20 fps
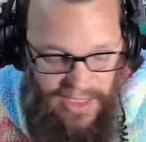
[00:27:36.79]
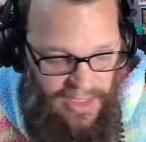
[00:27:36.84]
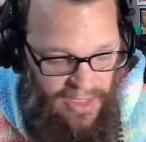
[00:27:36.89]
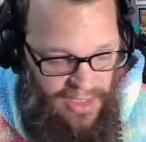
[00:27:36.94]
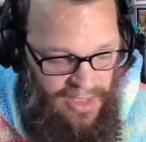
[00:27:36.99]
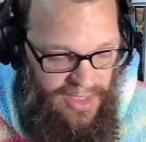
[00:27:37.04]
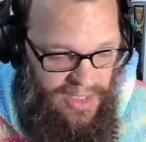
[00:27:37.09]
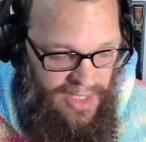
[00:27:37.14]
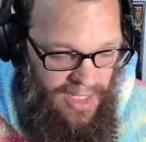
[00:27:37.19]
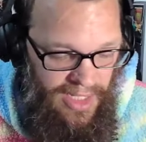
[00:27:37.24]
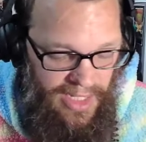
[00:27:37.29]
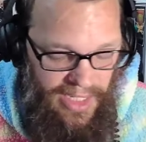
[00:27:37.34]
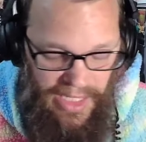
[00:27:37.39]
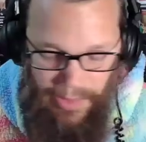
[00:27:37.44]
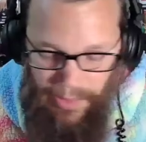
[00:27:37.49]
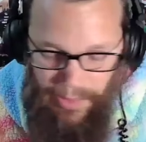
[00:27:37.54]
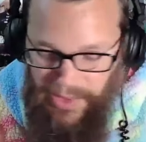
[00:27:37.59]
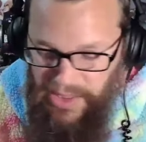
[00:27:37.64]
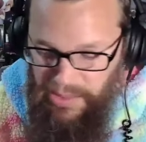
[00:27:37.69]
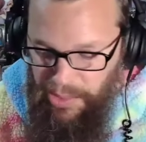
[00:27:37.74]
And then the tea kind
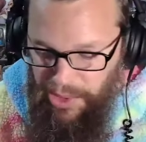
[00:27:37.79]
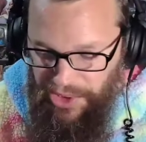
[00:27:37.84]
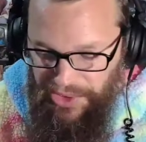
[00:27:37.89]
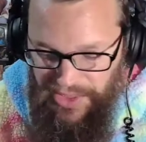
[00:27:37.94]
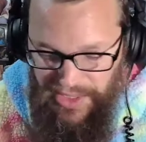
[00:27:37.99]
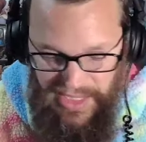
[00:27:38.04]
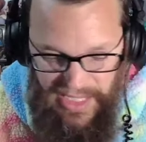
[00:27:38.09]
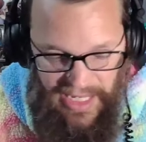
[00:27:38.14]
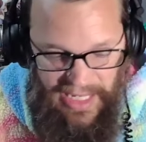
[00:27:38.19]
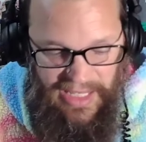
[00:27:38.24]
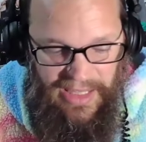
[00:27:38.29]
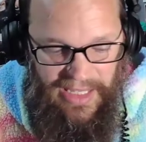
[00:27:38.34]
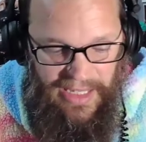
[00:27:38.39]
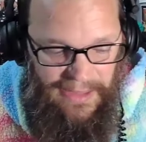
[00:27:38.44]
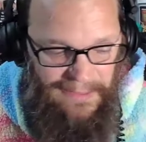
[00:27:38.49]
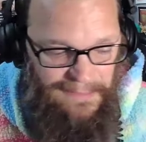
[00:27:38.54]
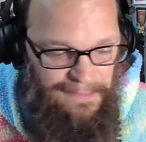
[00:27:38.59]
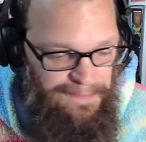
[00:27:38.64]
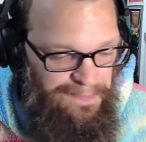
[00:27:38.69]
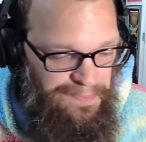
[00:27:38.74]
of was spilt today
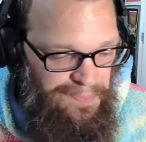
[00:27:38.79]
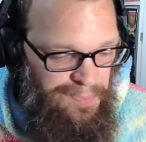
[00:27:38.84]
that